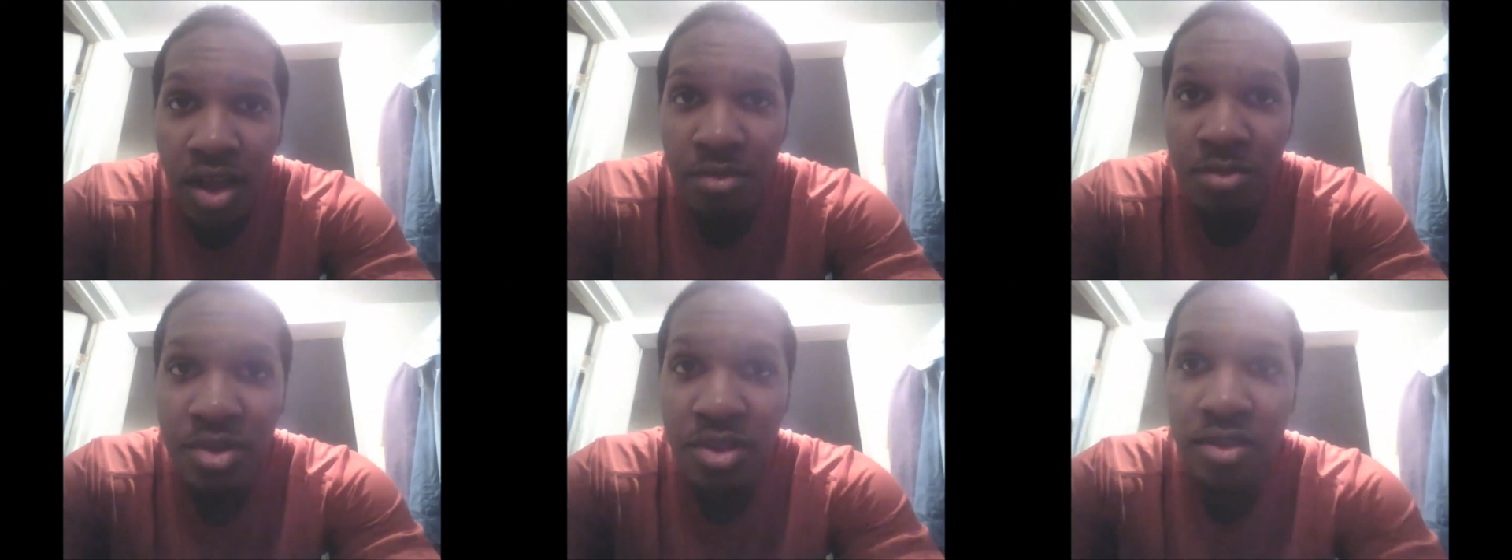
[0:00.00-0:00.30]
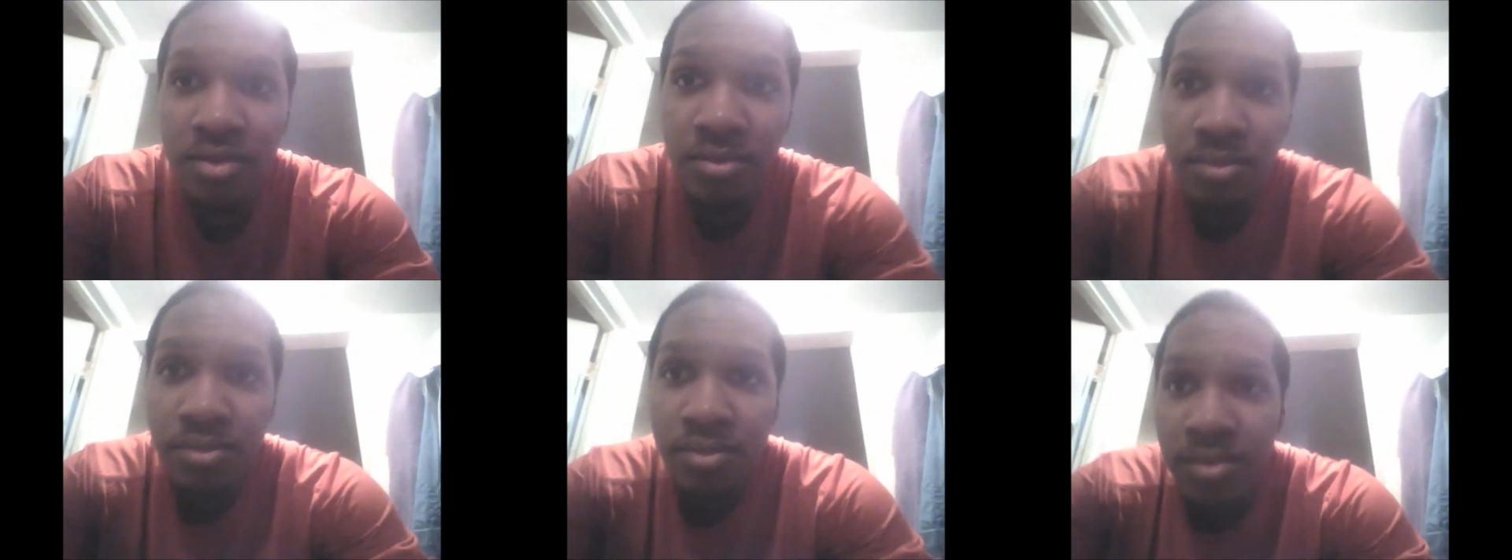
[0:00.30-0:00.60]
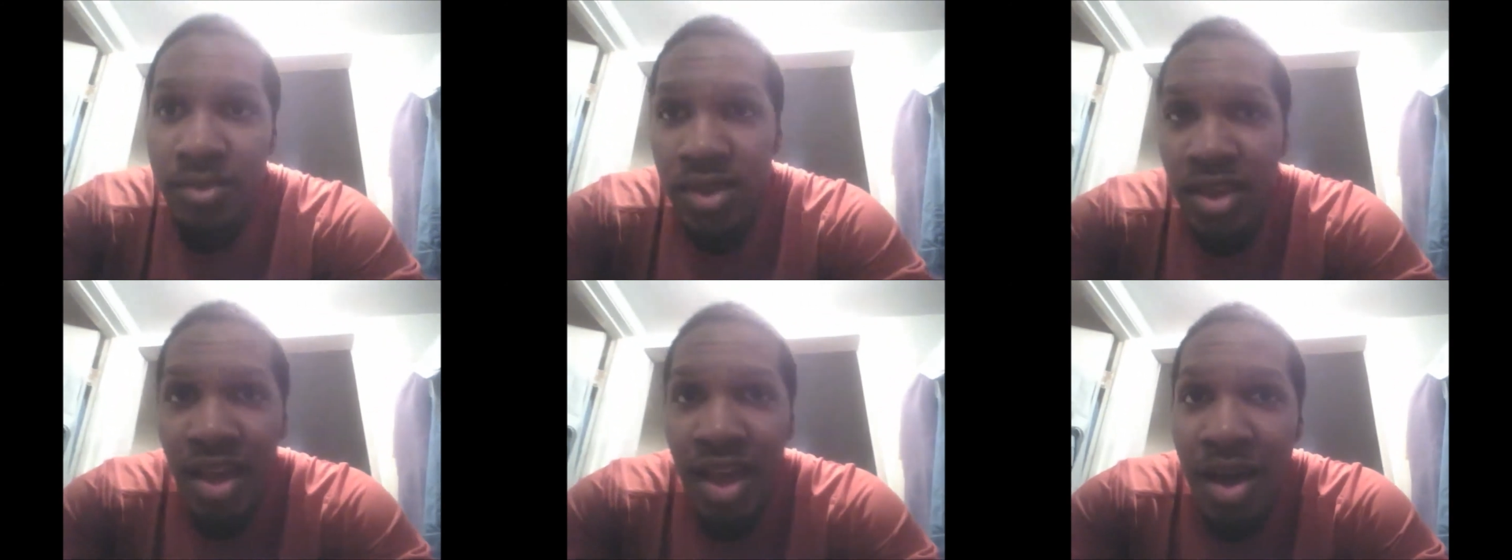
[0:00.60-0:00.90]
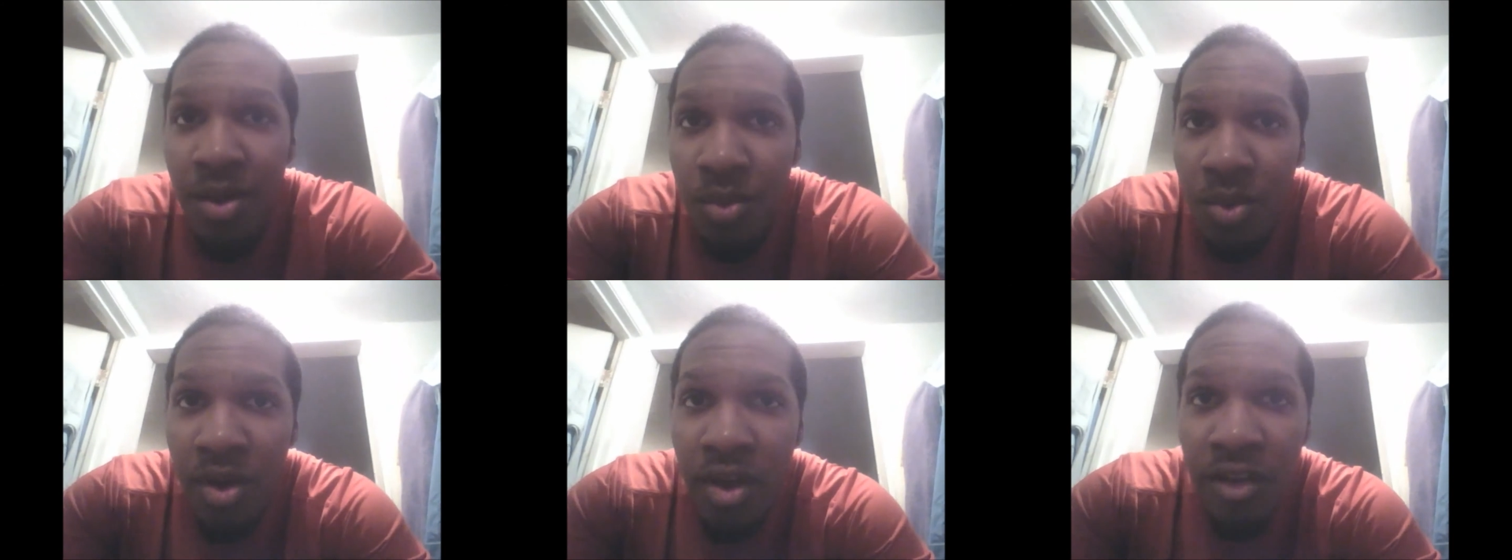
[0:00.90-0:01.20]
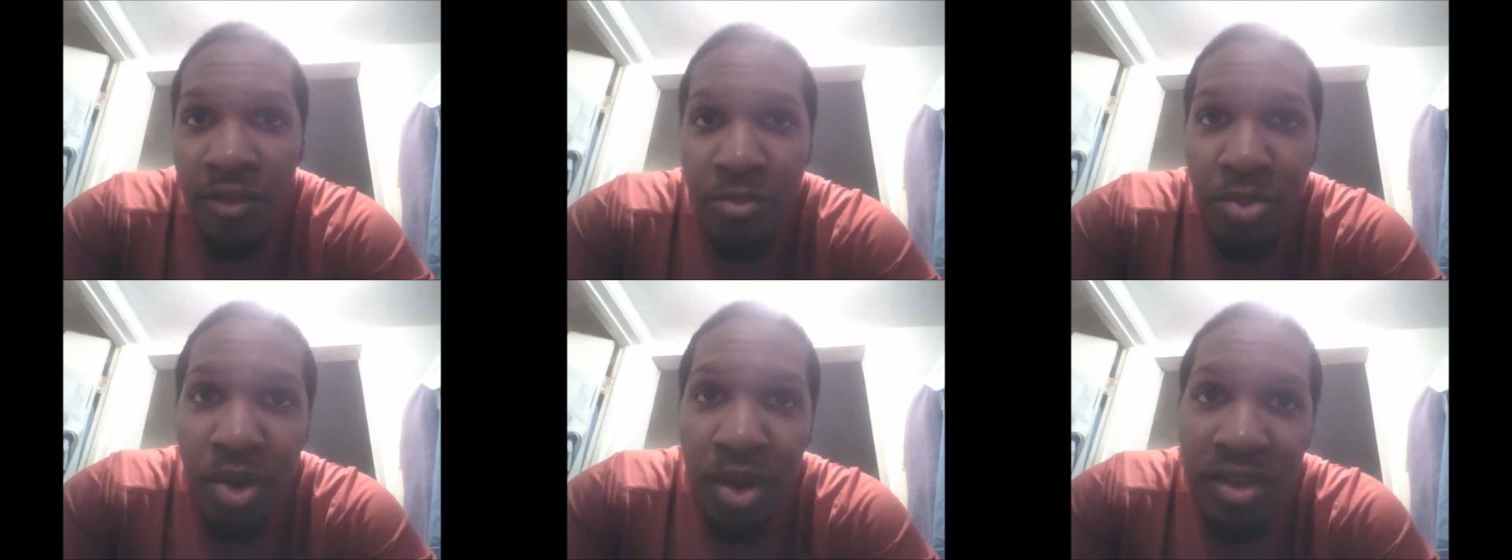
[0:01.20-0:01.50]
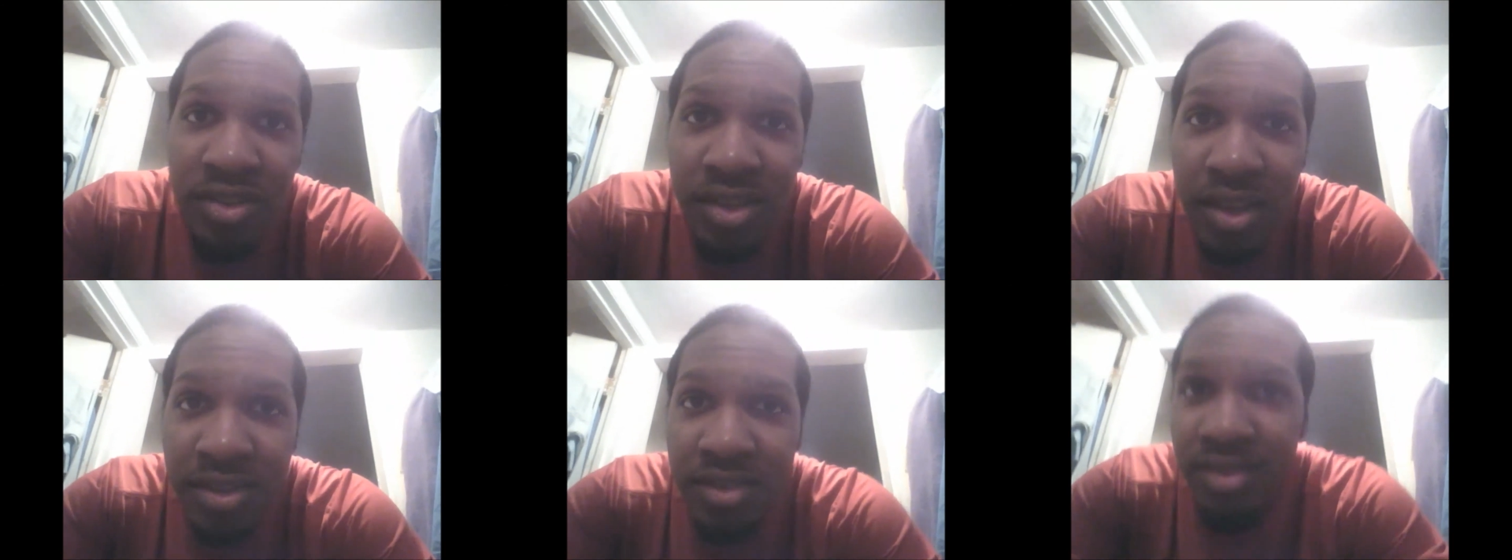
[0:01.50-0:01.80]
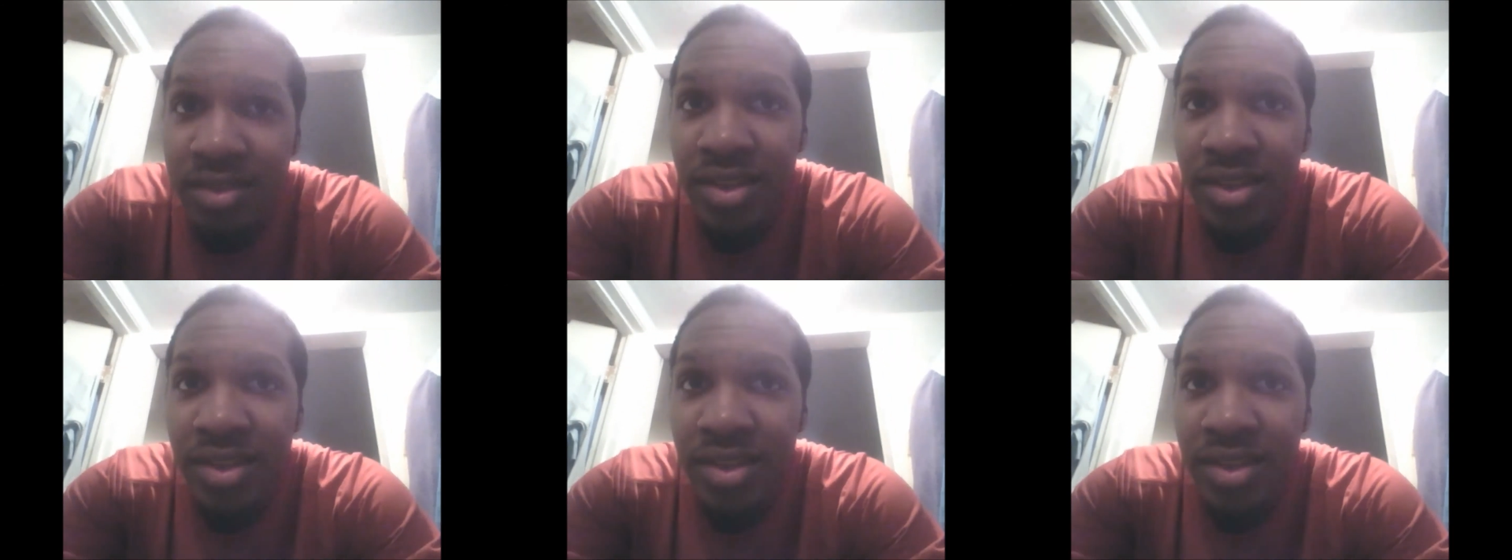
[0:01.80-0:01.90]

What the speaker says: I mean, yeah, I won't have boss-ass